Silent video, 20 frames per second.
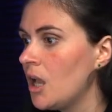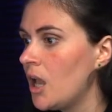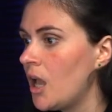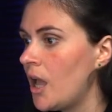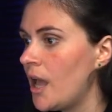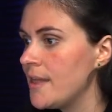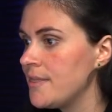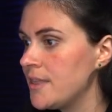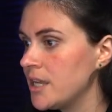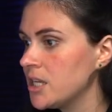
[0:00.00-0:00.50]

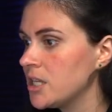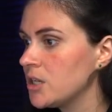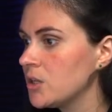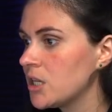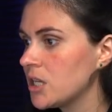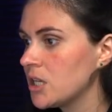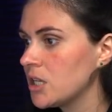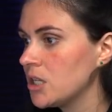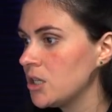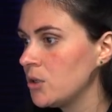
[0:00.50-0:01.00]
And then
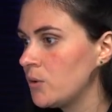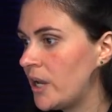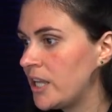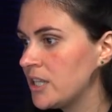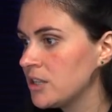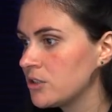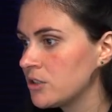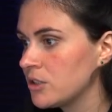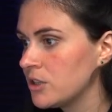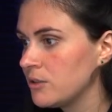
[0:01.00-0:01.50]
you
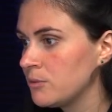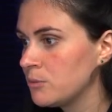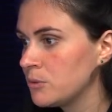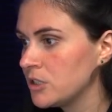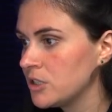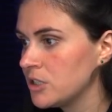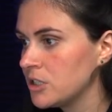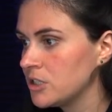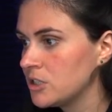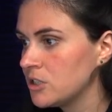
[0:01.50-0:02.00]
enter the
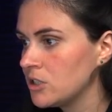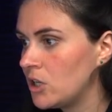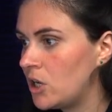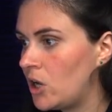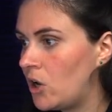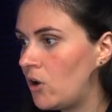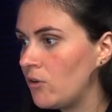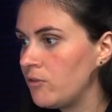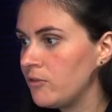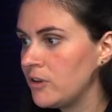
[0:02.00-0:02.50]
word
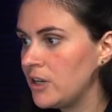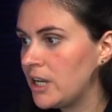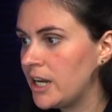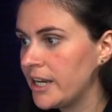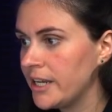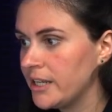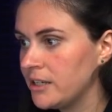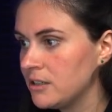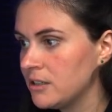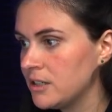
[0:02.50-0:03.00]

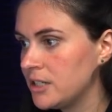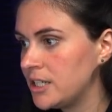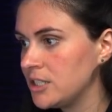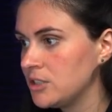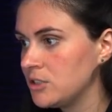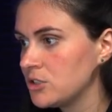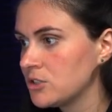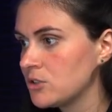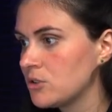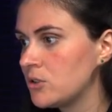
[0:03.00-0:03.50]

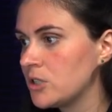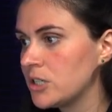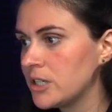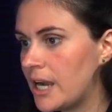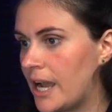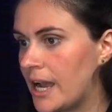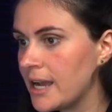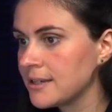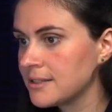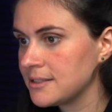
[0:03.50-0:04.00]

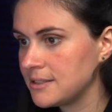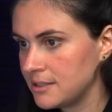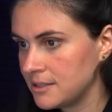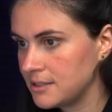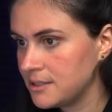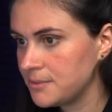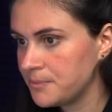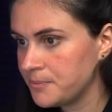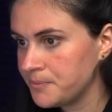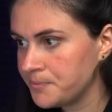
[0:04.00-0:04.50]

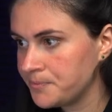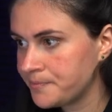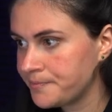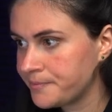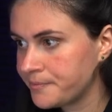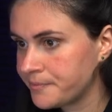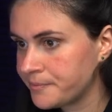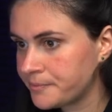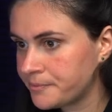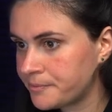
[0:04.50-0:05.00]
offline_access.
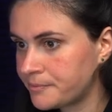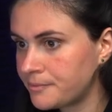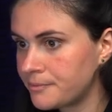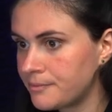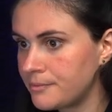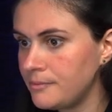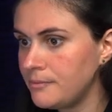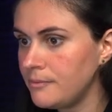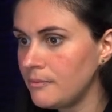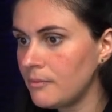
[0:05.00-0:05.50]

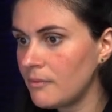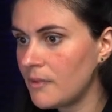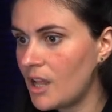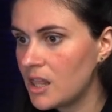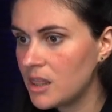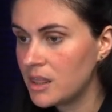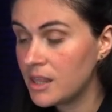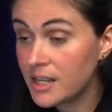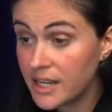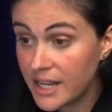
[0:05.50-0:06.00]

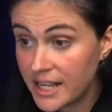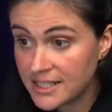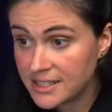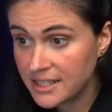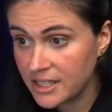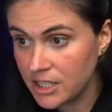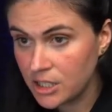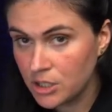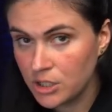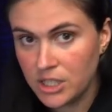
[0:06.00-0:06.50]
The next
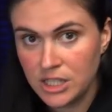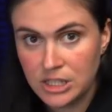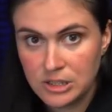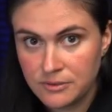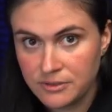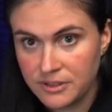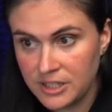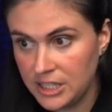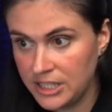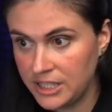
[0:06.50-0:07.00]
thing you need to
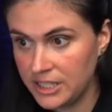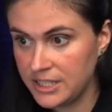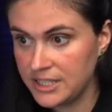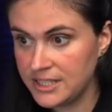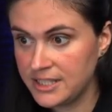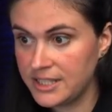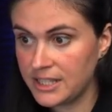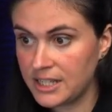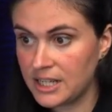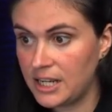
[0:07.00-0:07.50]
fill in
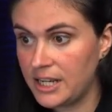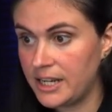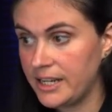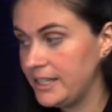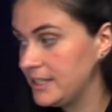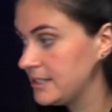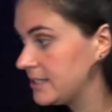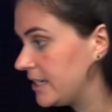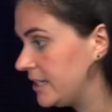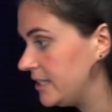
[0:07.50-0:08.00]
is the
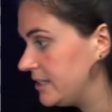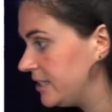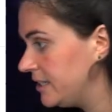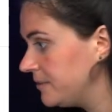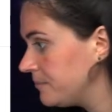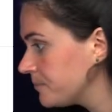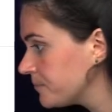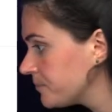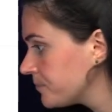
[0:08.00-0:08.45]
client ID.